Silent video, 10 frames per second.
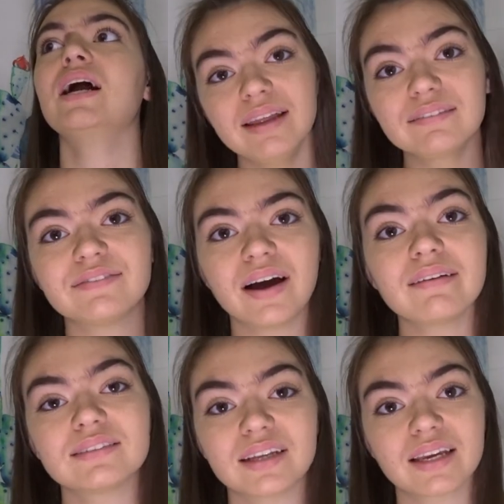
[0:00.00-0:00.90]
in
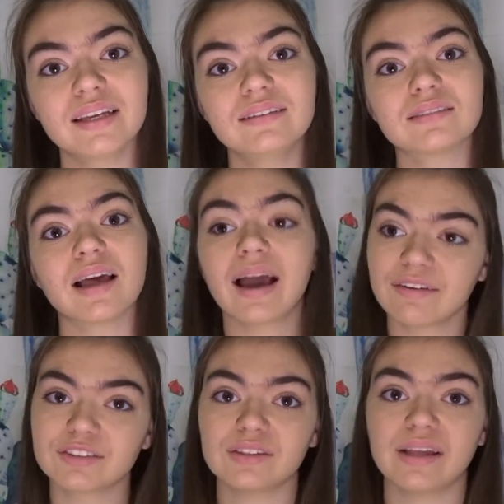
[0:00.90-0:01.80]
five seconds
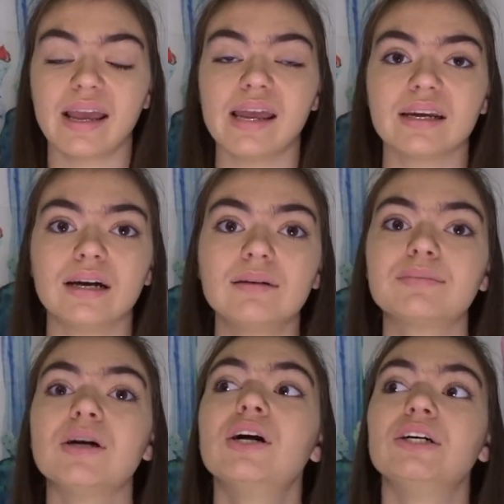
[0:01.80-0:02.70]
after they hang
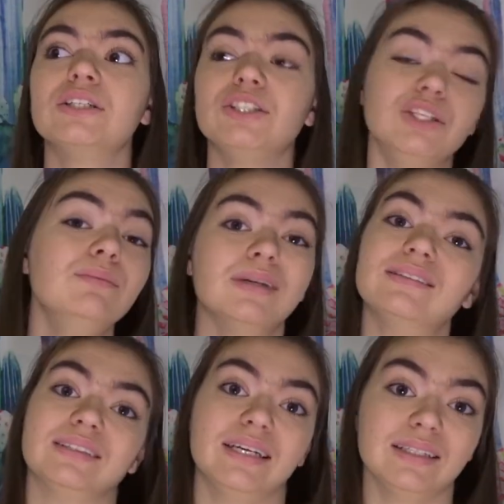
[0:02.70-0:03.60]
up, you
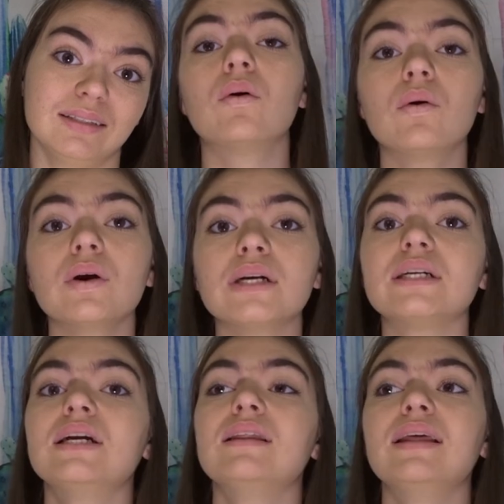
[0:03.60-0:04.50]
missed it.
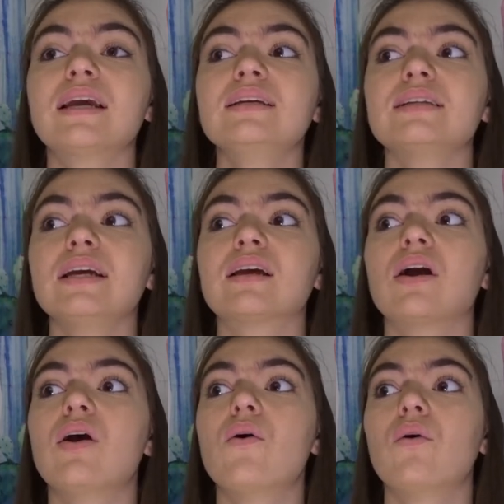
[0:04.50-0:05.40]
Or they can take
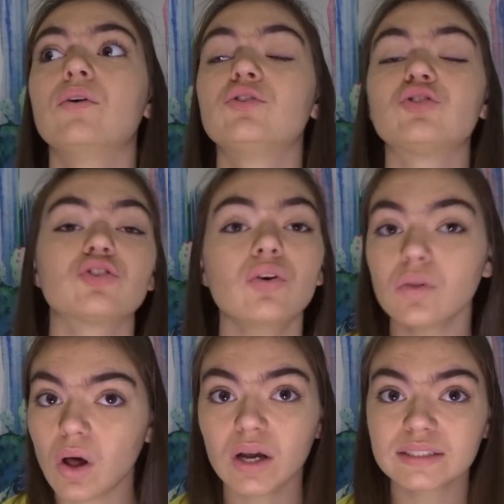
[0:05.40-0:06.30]
so
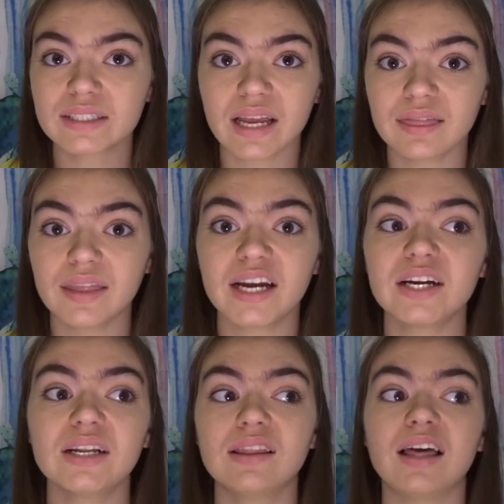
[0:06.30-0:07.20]
long to get
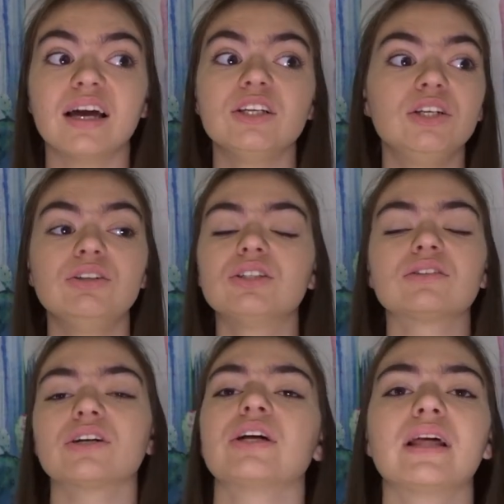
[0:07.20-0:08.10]
there that you
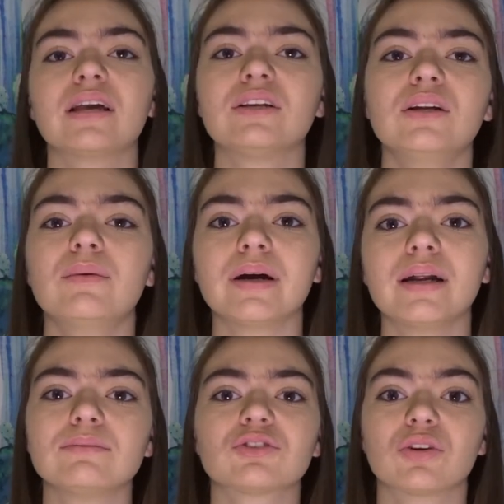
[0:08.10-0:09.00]
just are like, you know
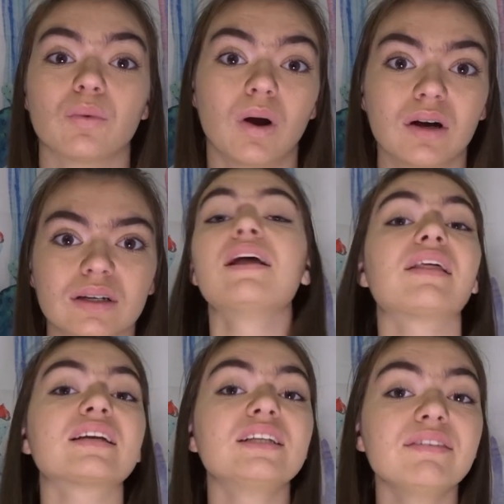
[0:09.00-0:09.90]
what, I'm just gonna walk. Now
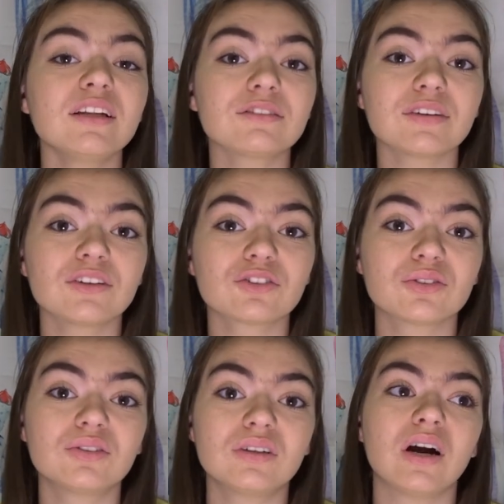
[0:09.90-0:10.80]
the activities for this
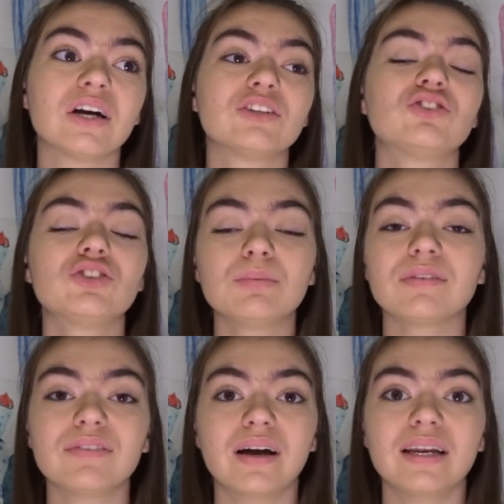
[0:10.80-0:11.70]
school are
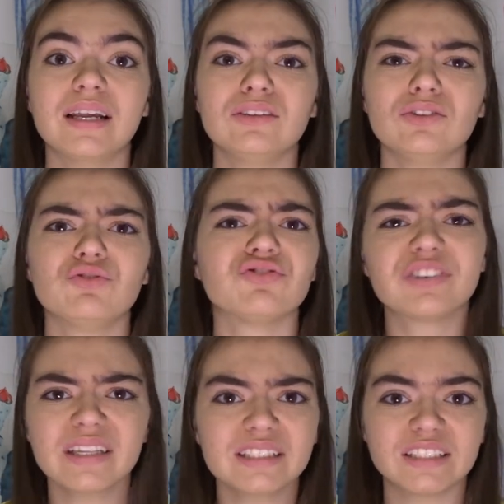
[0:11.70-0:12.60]
super fun and
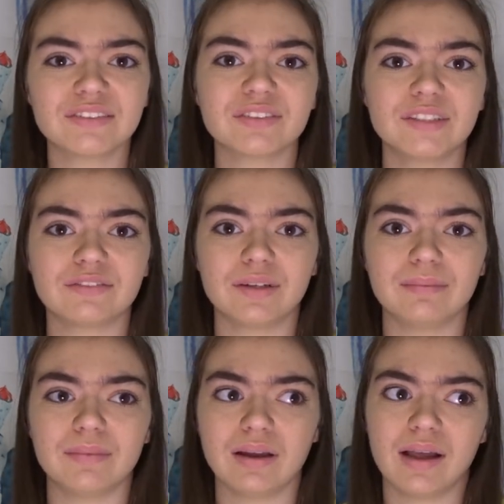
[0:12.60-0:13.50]
really different
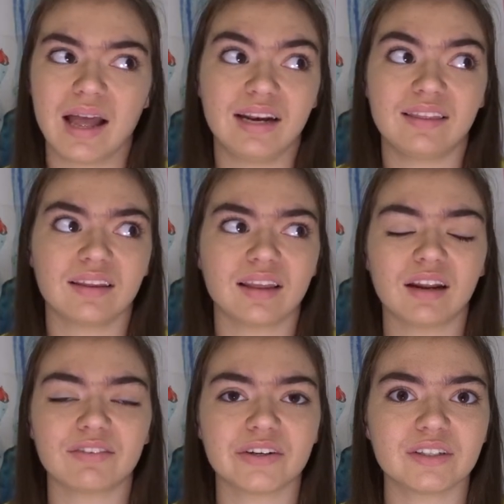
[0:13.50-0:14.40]
from anything that
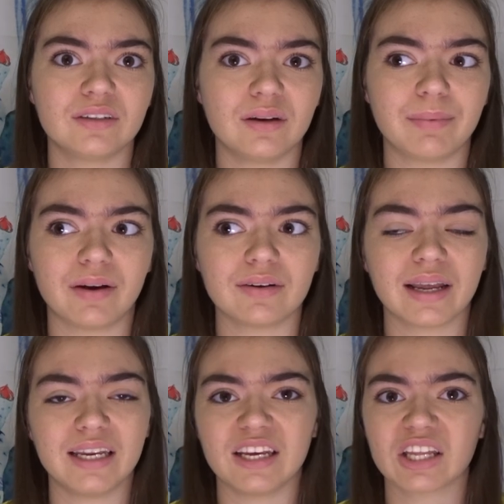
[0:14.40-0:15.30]
I've heard about
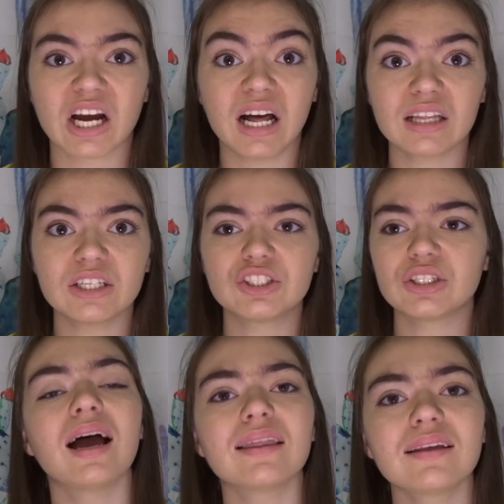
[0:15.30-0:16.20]
any other college.
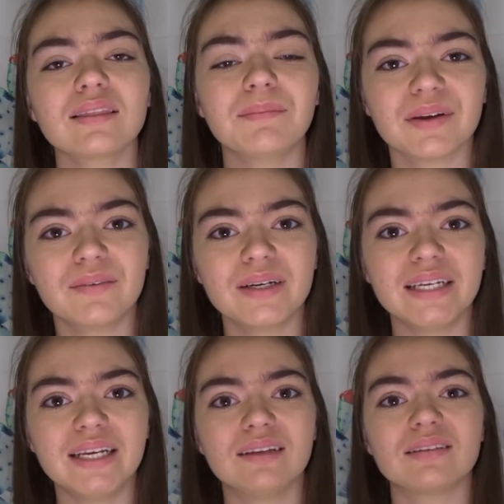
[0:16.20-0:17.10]
I think the big
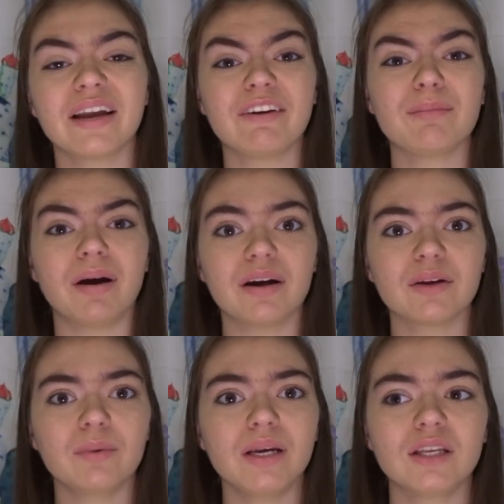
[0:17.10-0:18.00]
one is Harry
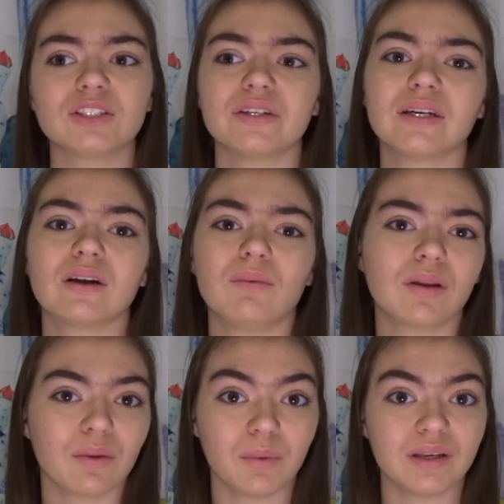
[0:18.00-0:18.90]
Potter week during
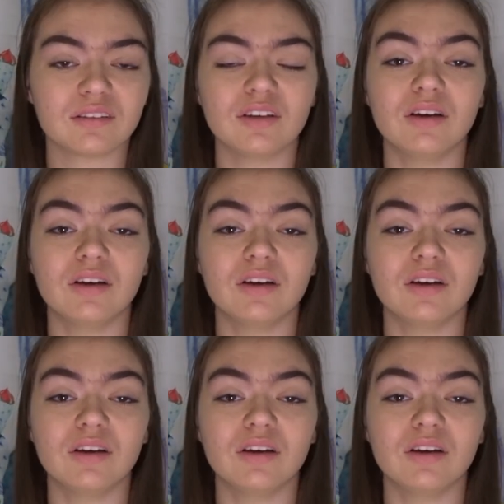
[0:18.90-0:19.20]
one of the weeks in